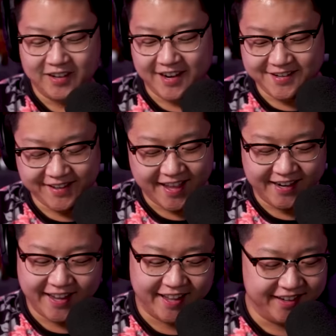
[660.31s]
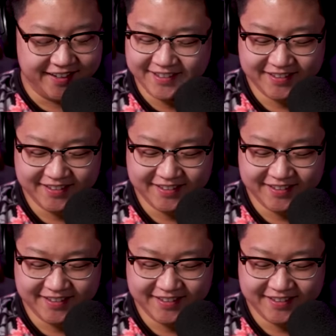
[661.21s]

We gotta do that again.